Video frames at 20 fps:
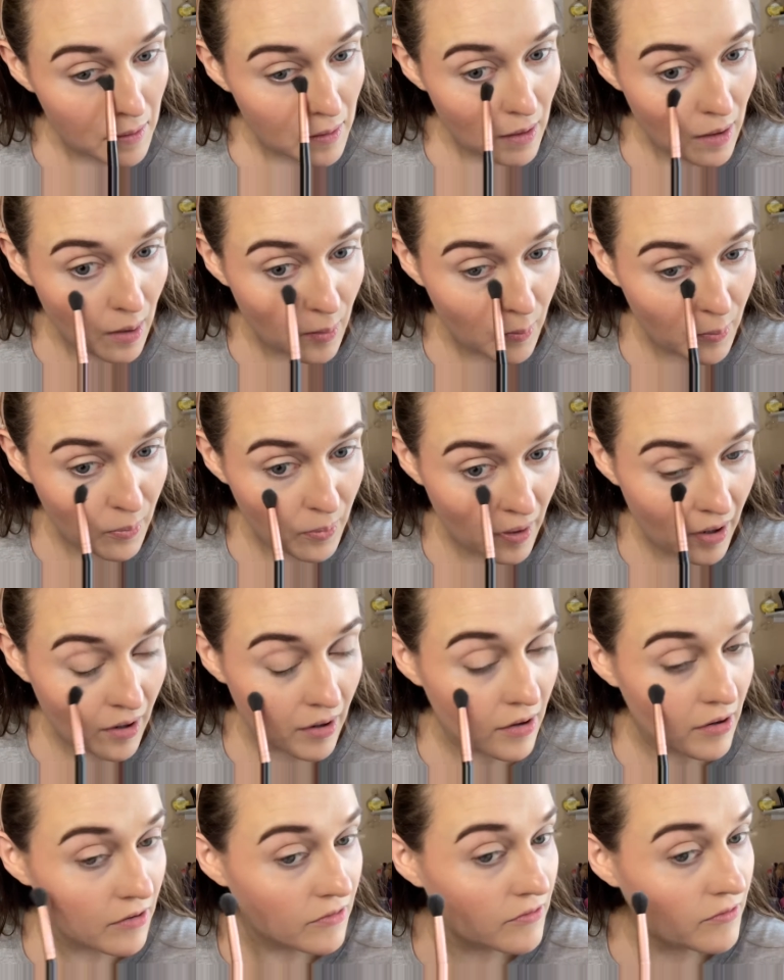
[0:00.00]

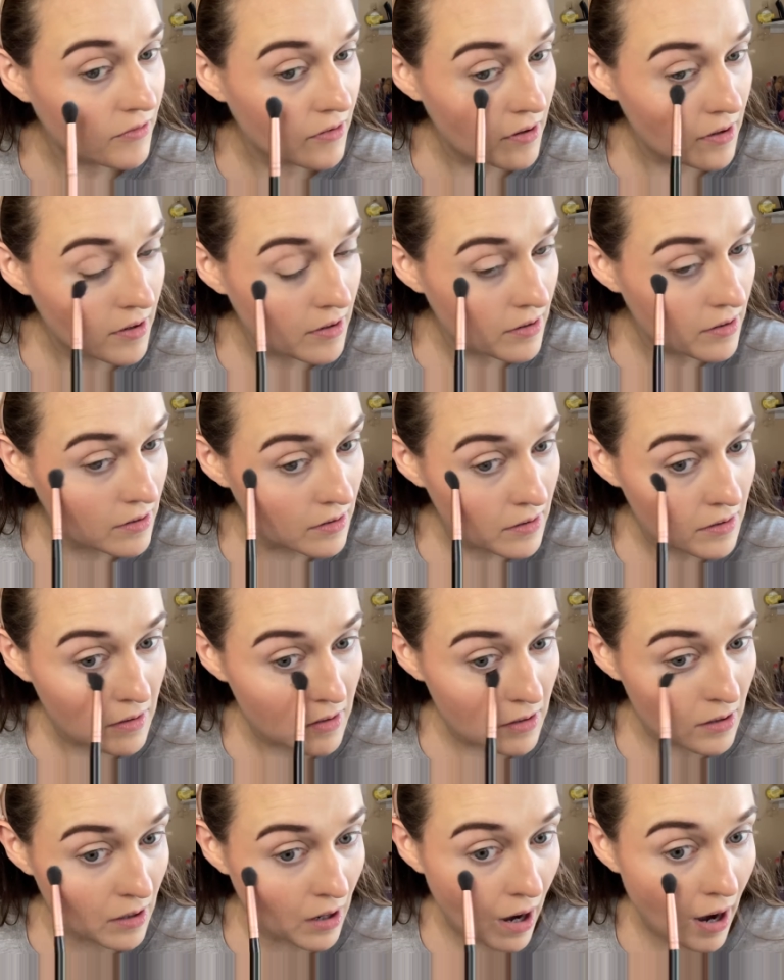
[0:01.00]
above
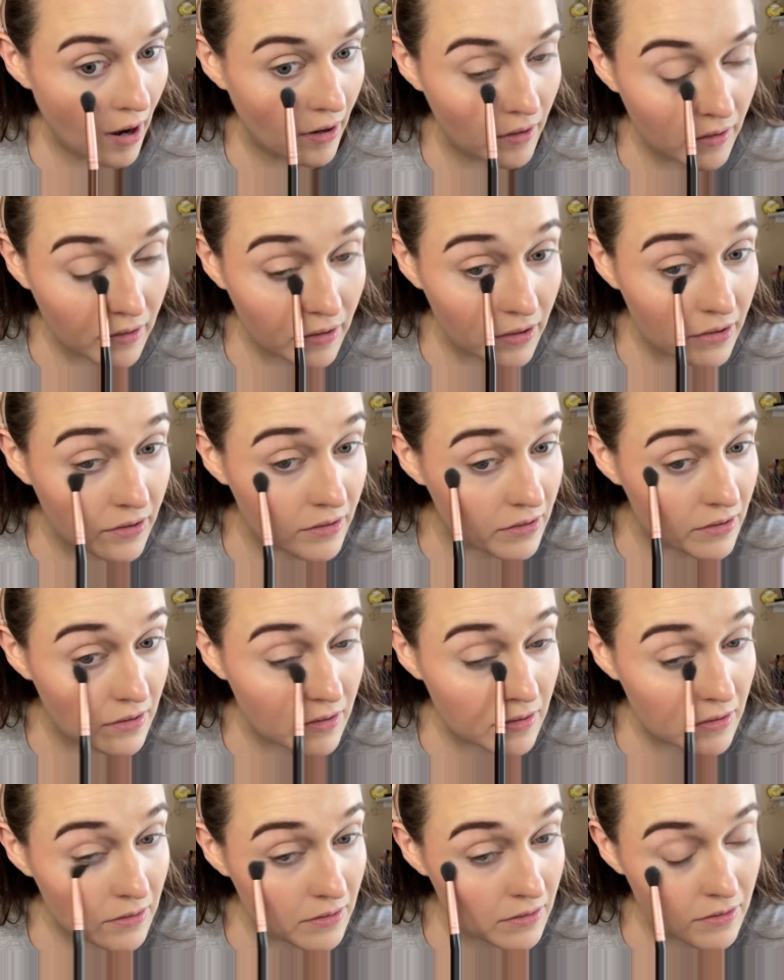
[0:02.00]
your eye look,
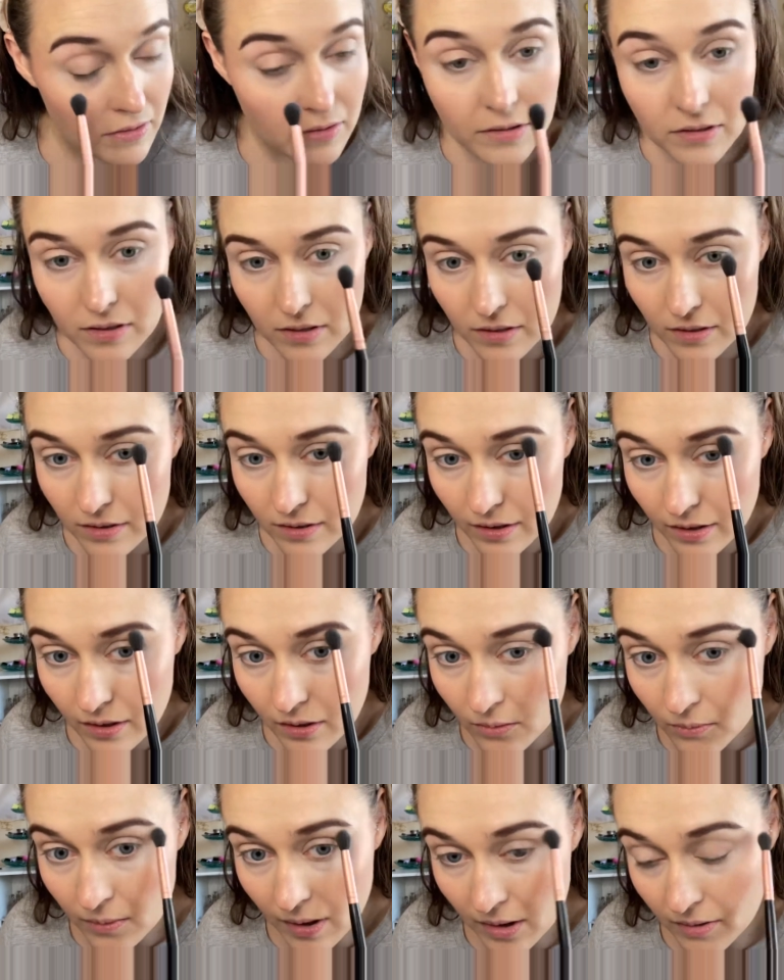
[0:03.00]
like
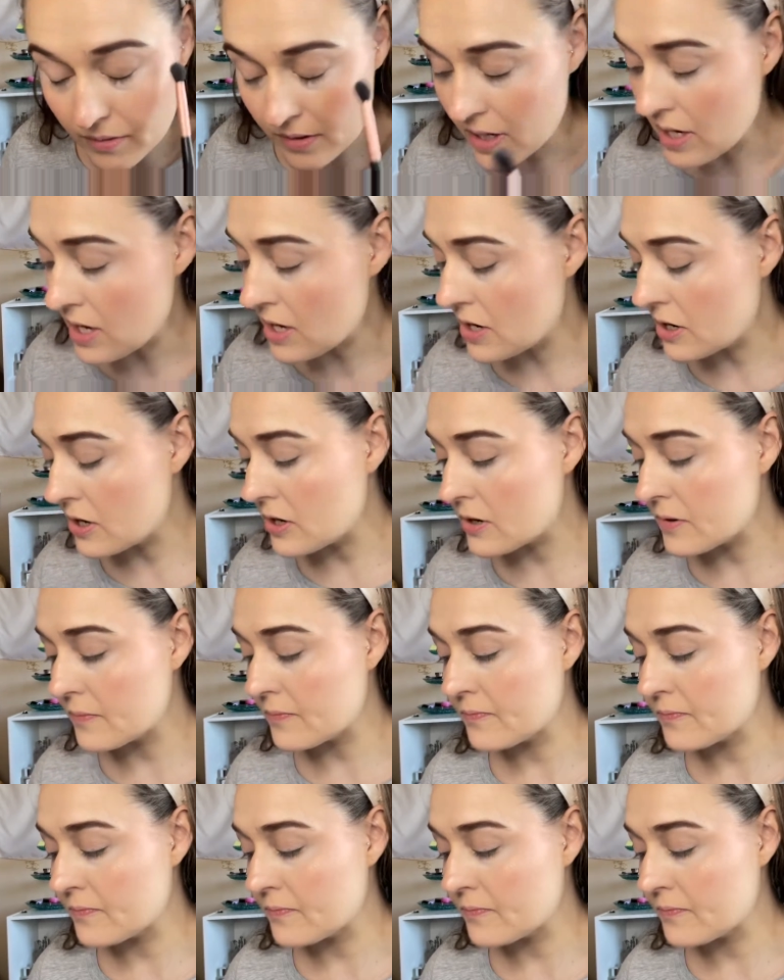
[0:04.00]
around here.